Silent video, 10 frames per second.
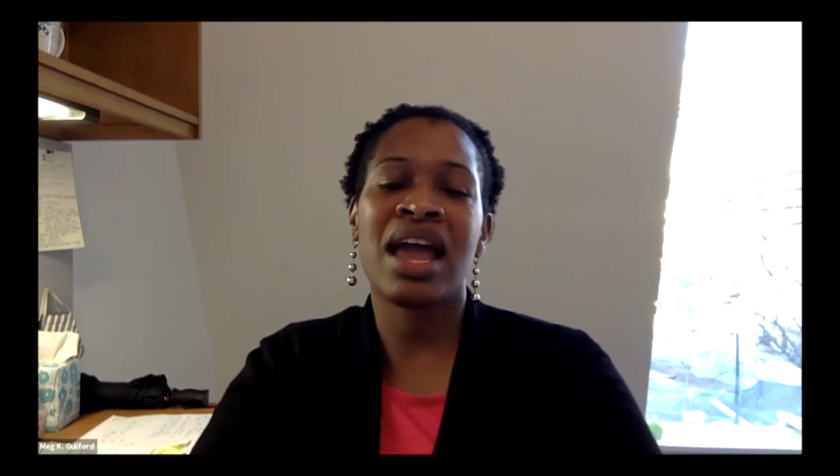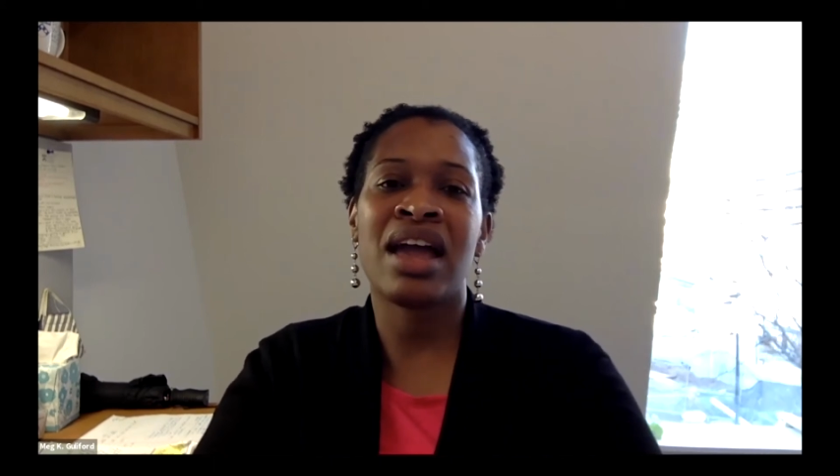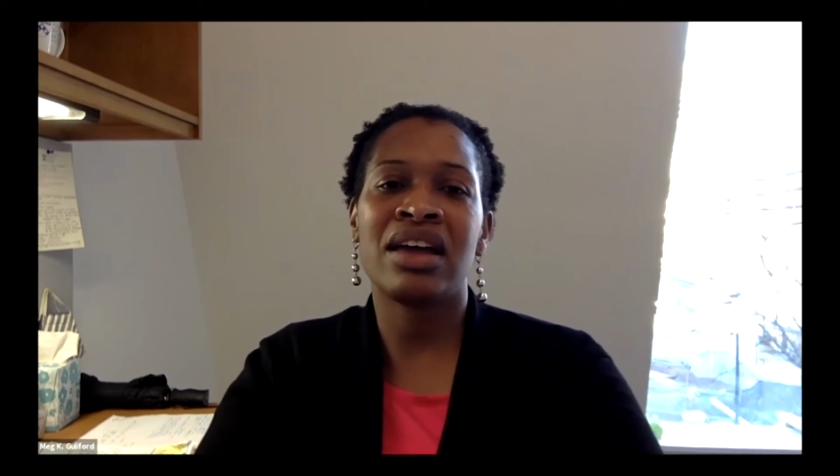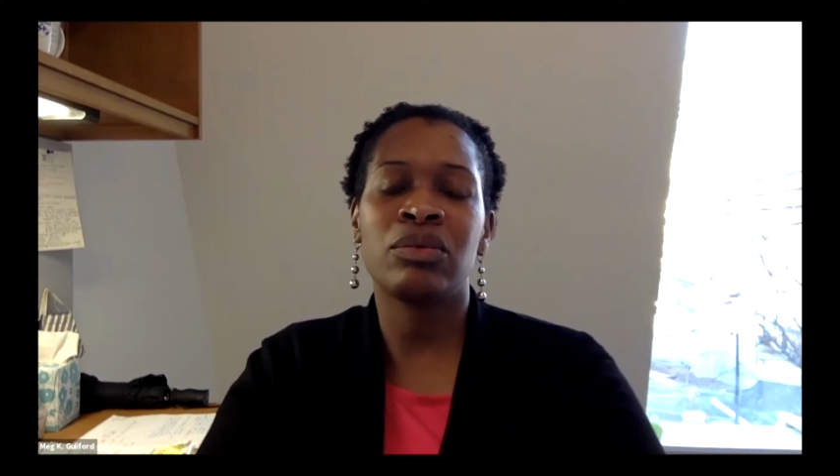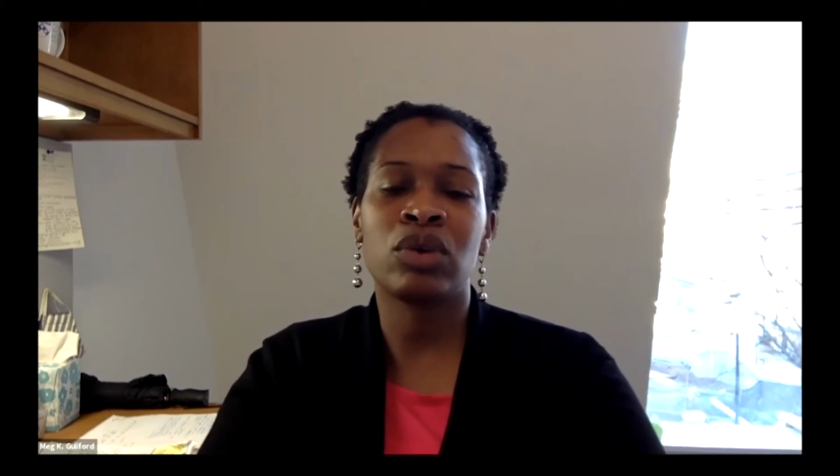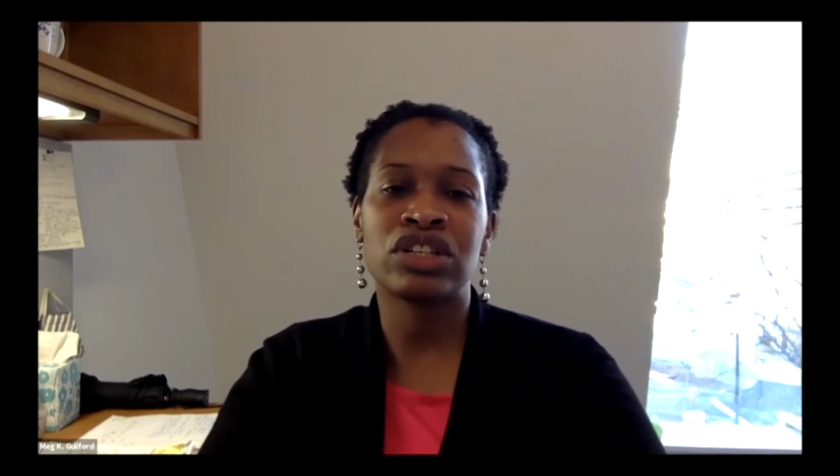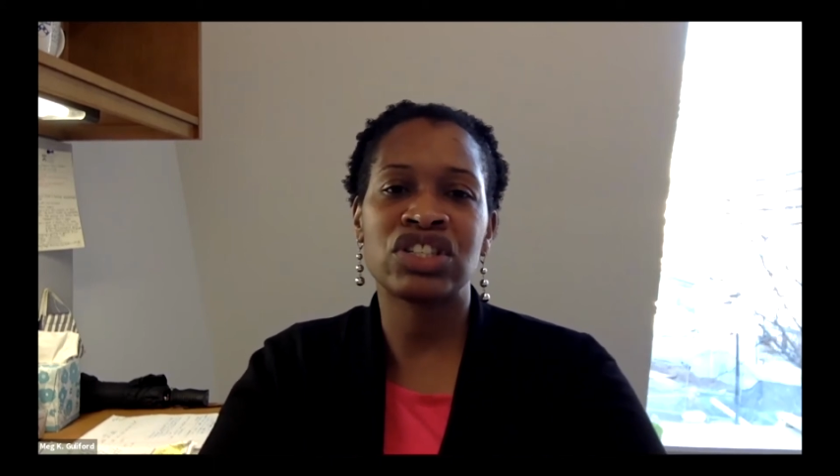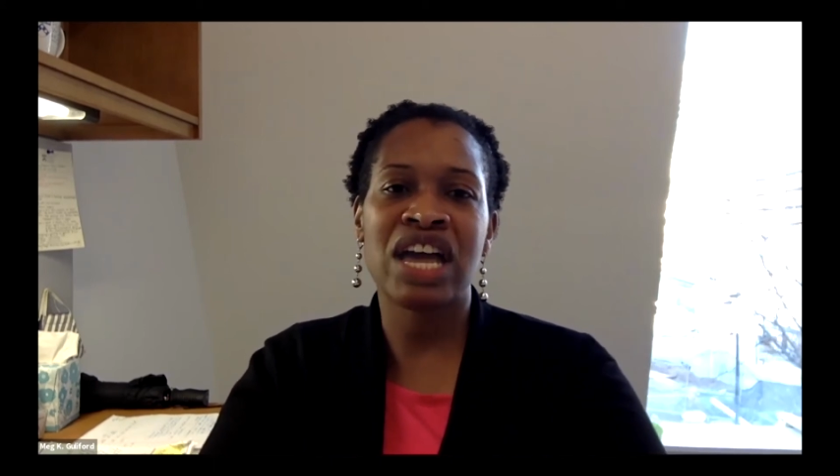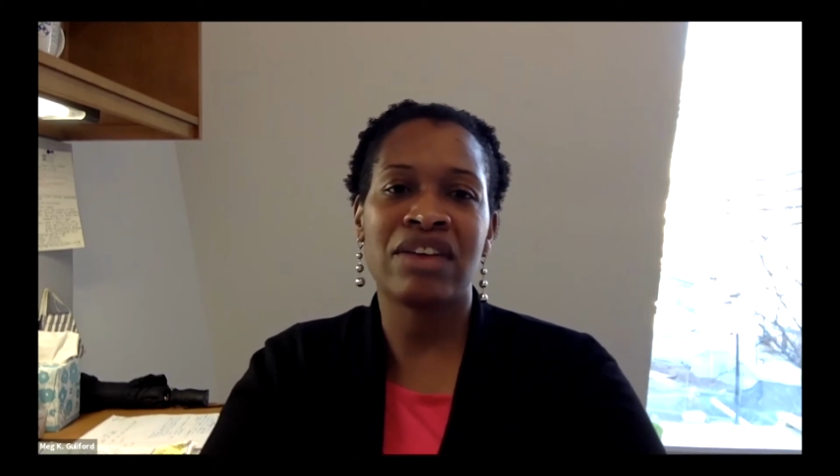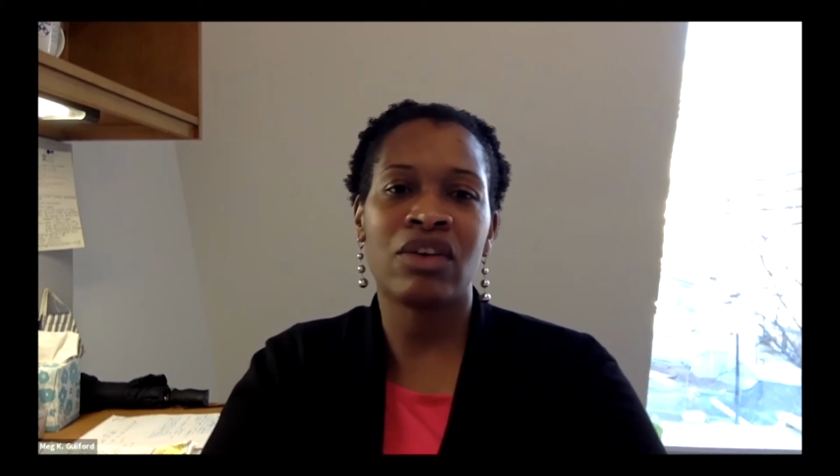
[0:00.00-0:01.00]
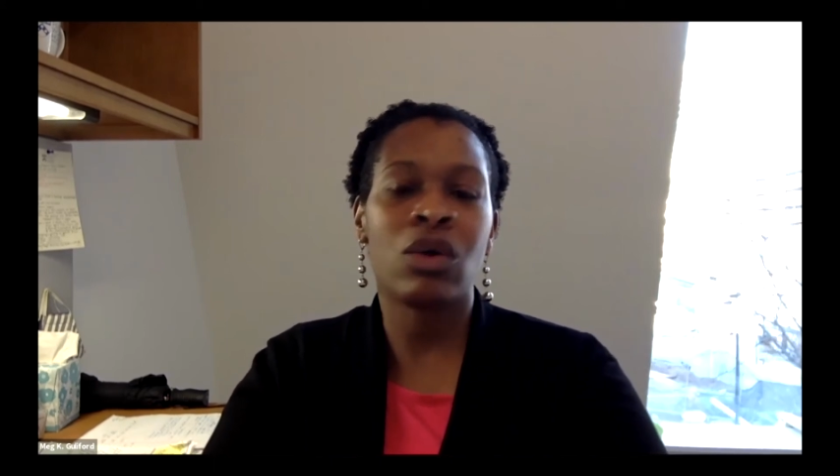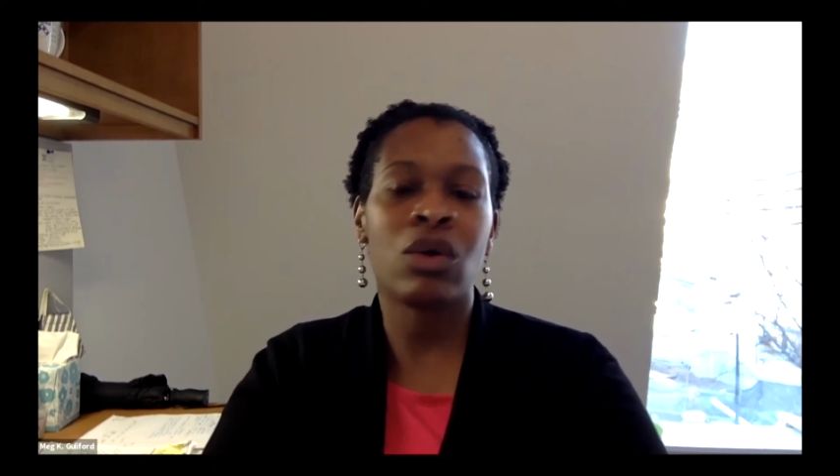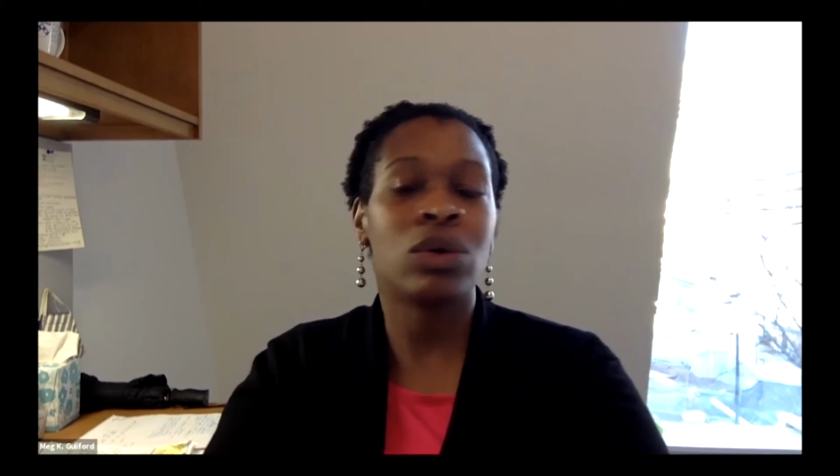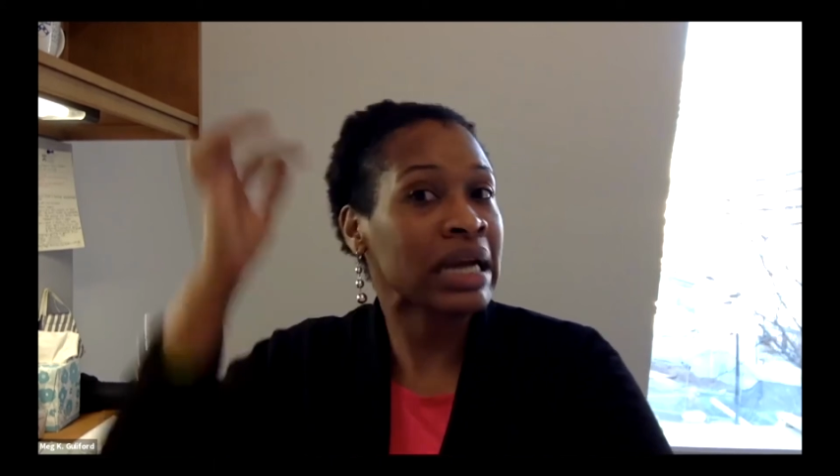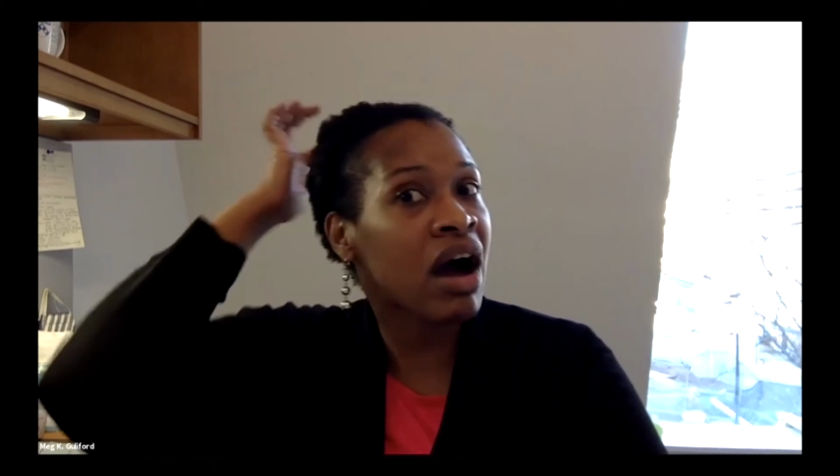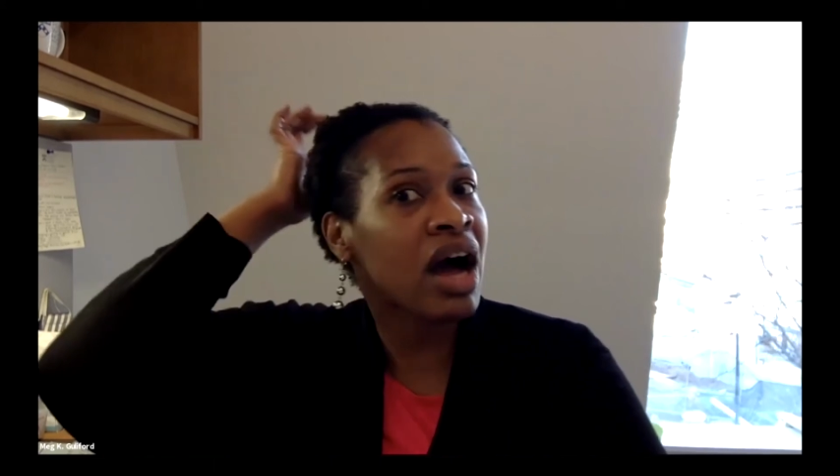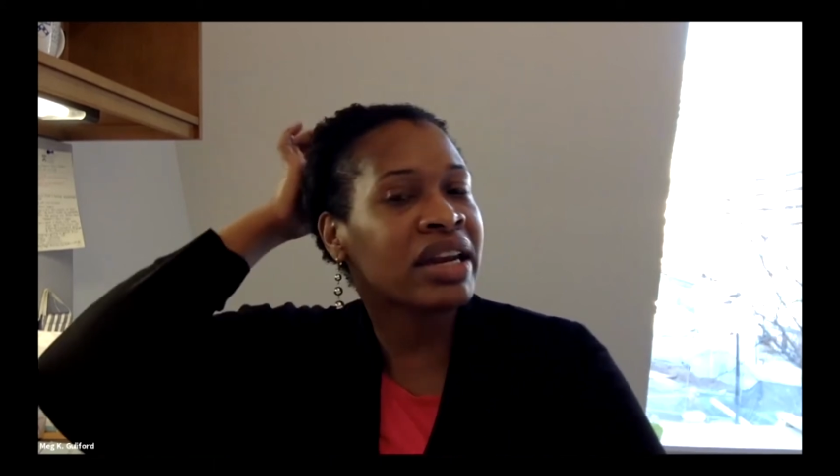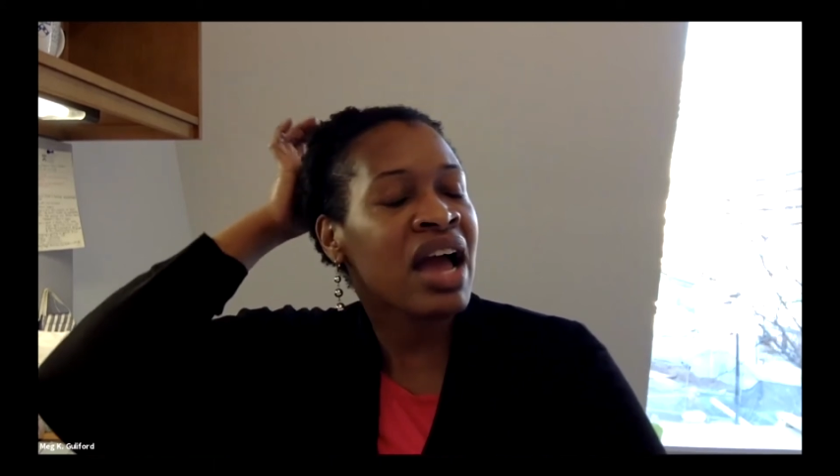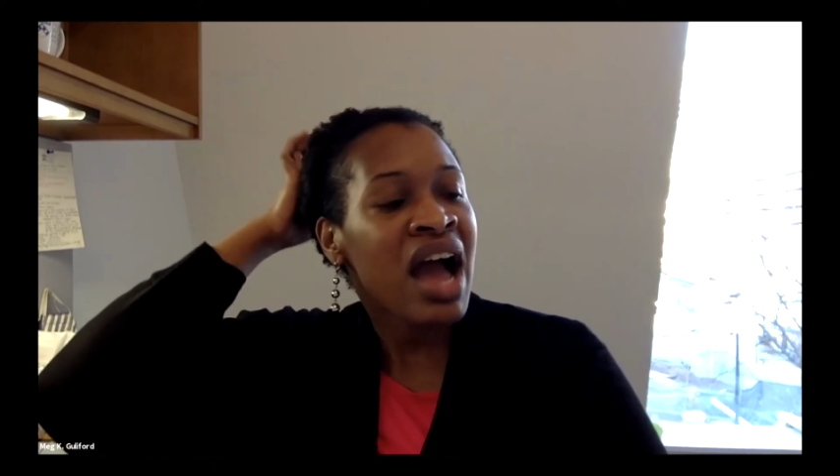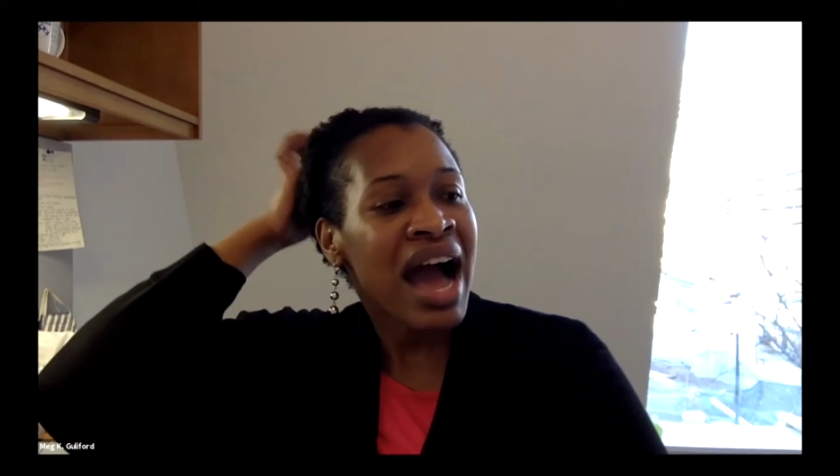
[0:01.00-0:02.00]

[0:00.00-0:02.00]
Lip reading: and we're just kind of holding on.